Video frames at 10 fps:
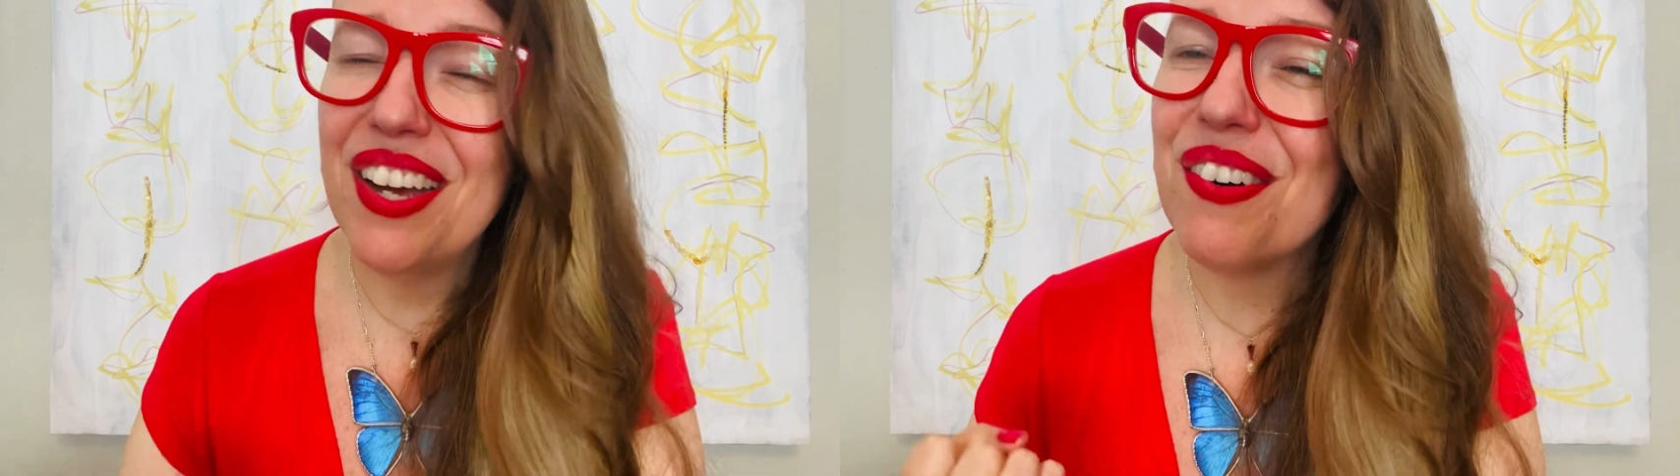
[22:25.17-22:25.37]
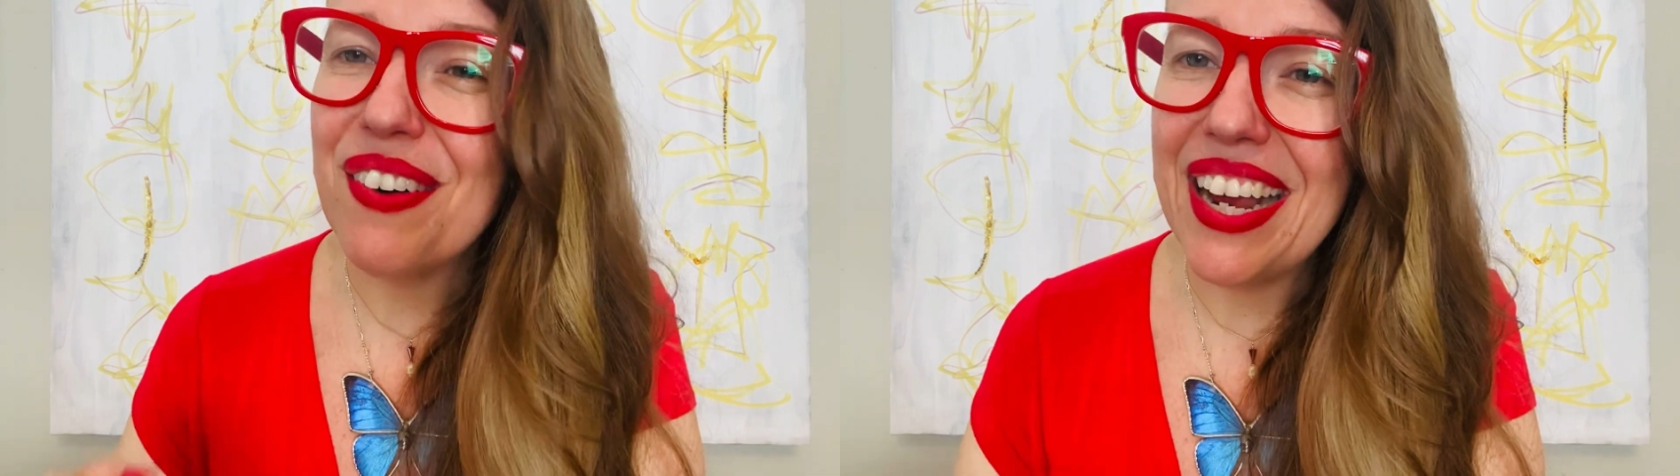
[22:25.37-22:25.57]

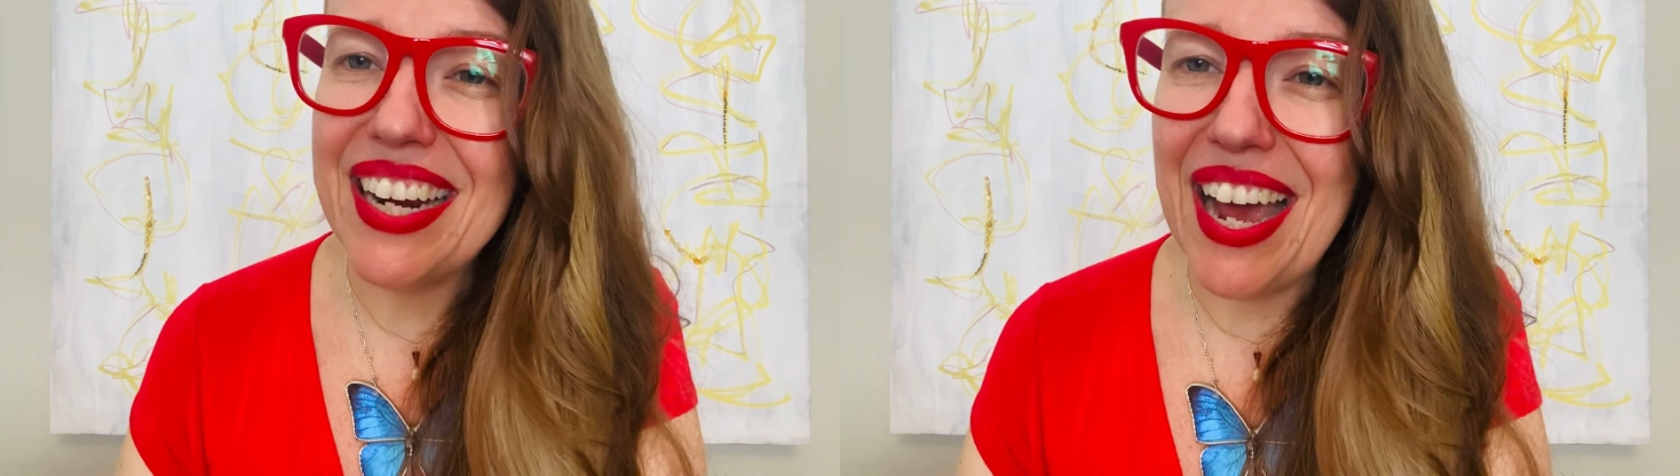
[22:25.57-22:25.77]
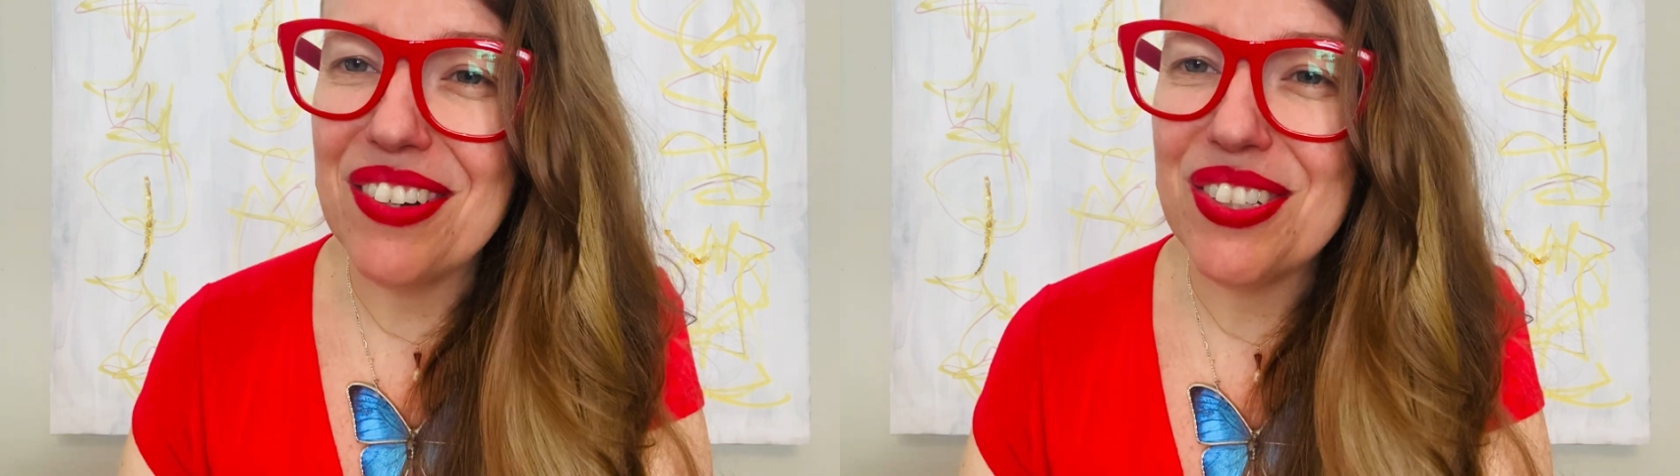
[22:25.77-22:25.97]
right
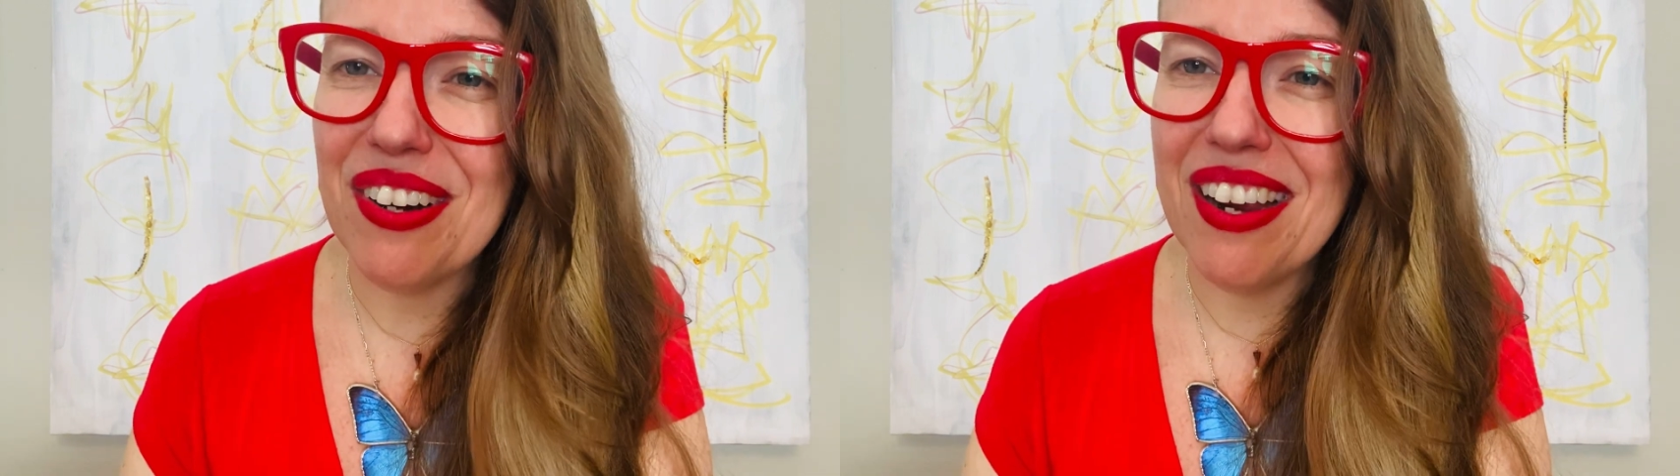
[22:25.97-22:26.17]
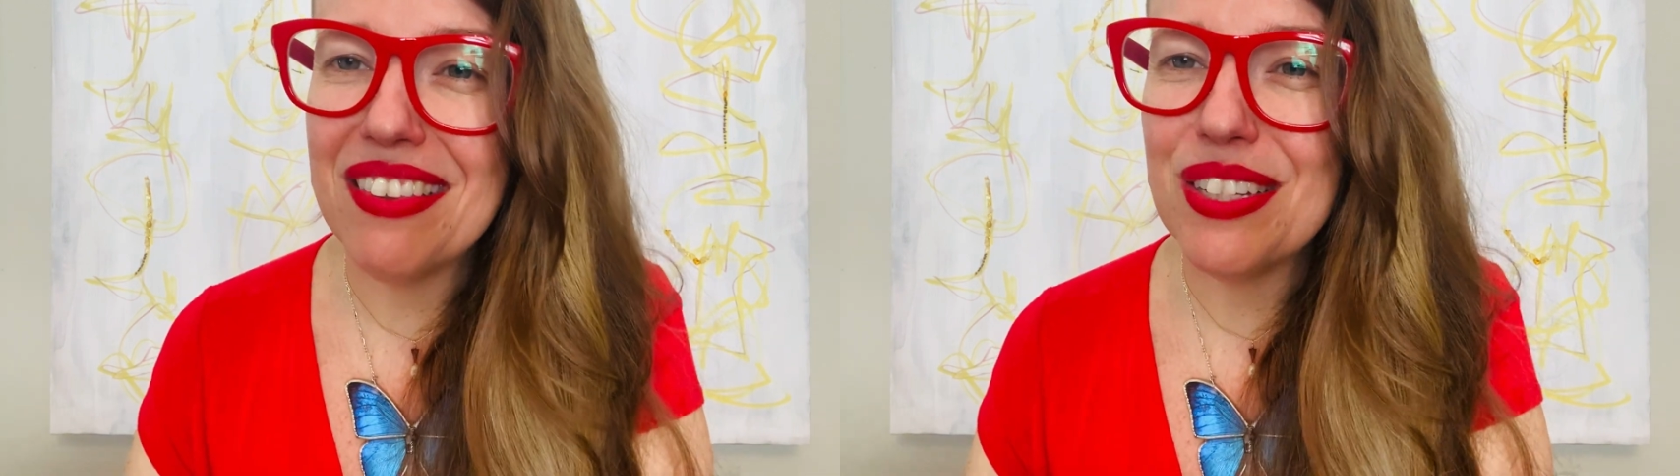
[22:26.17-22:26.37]
now
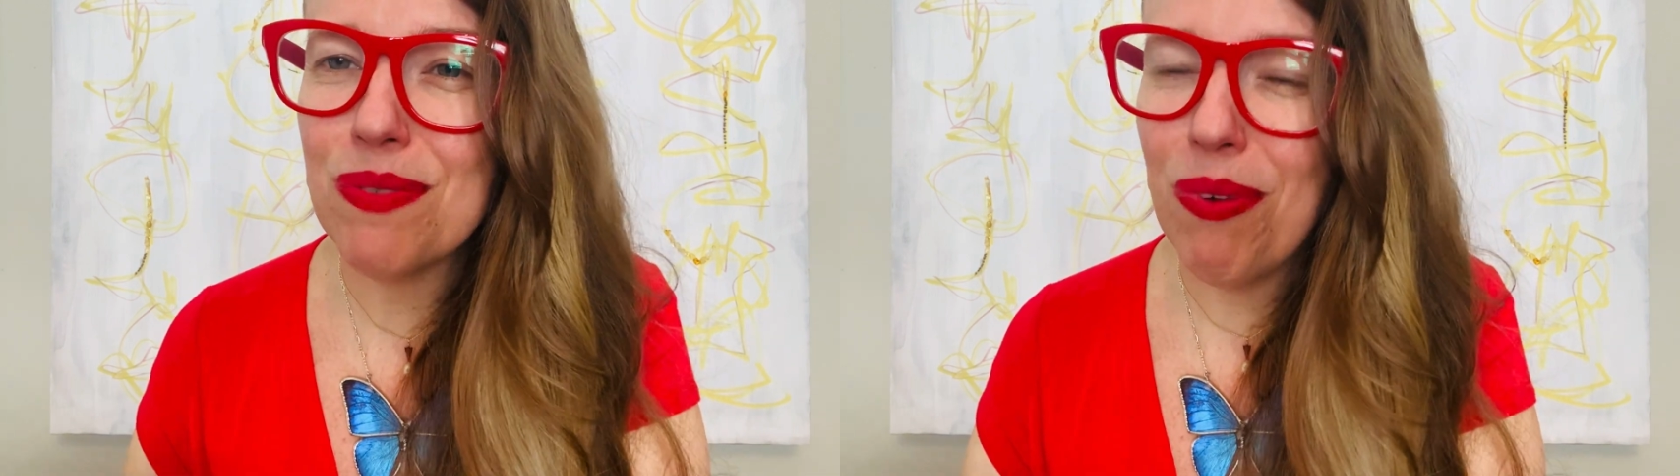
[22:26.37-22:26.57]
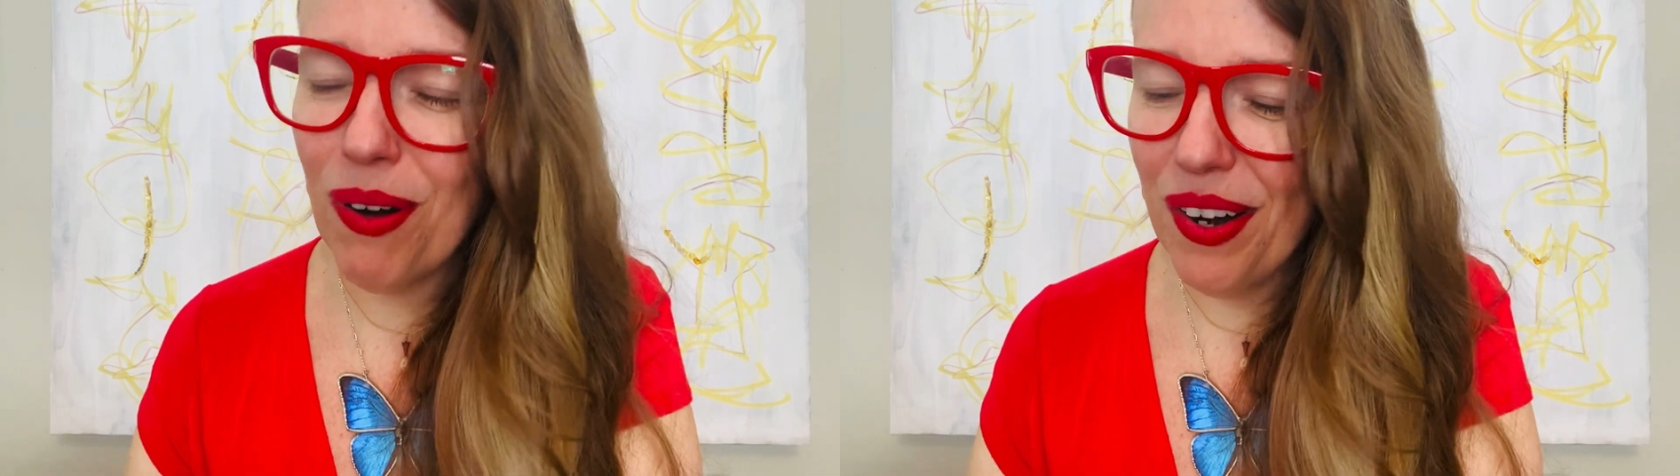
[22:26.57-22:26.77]
during
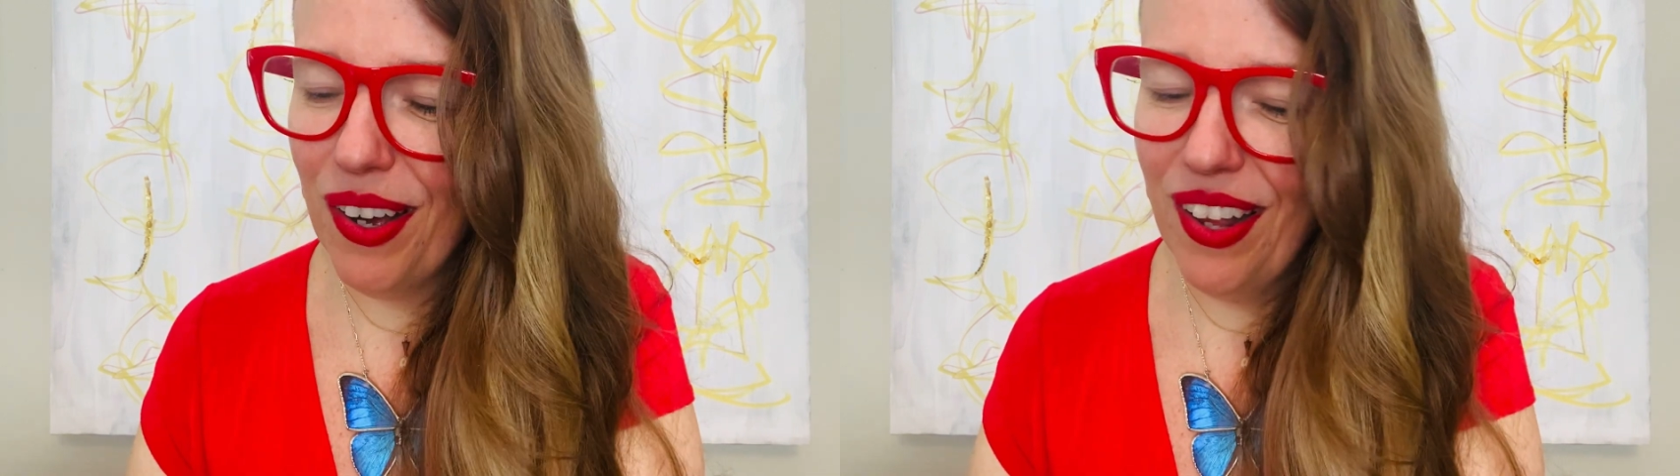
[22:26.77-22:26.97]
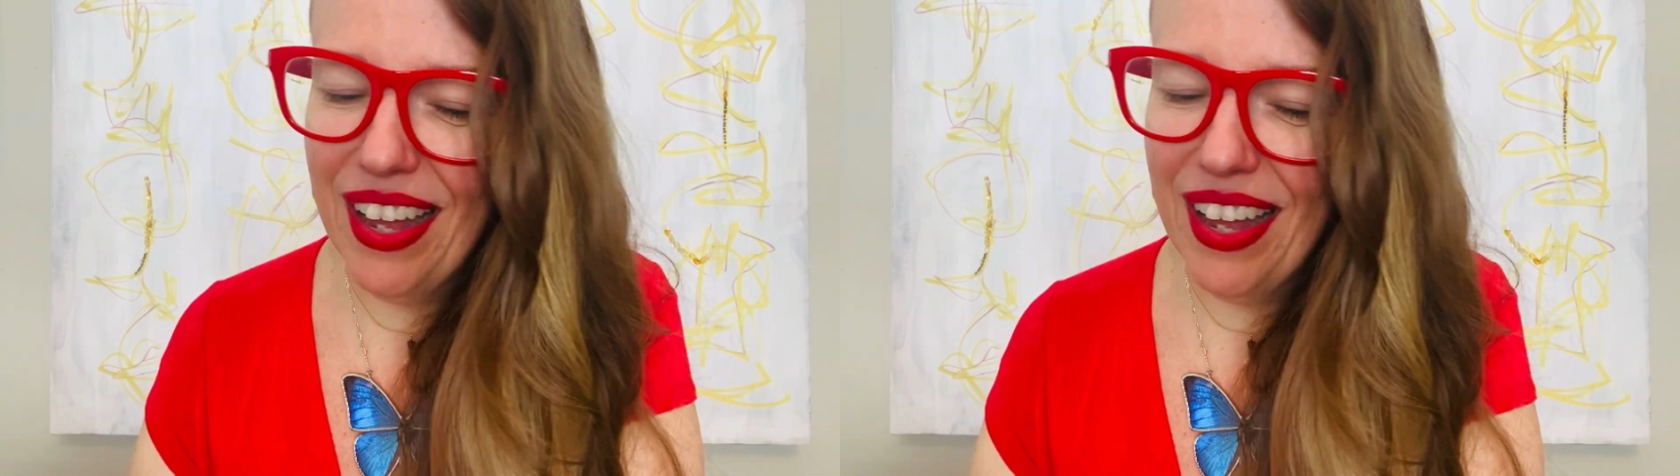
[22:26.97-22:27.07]
this portal.